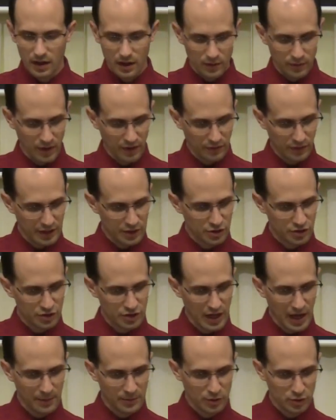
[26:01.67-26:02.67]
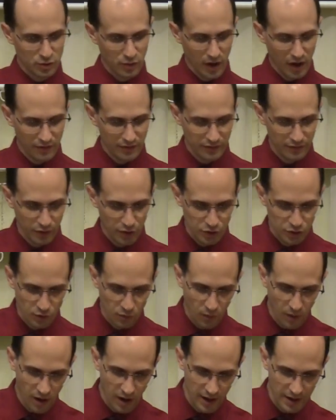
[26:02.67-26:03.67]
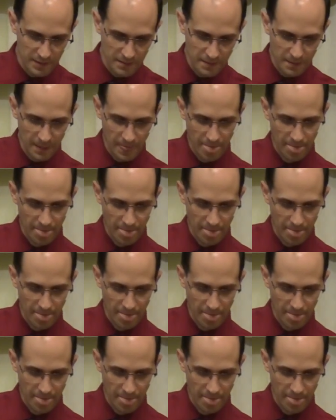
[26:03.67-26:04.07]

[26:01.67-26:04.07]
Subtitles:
Revelation chapter 12 and verse 1.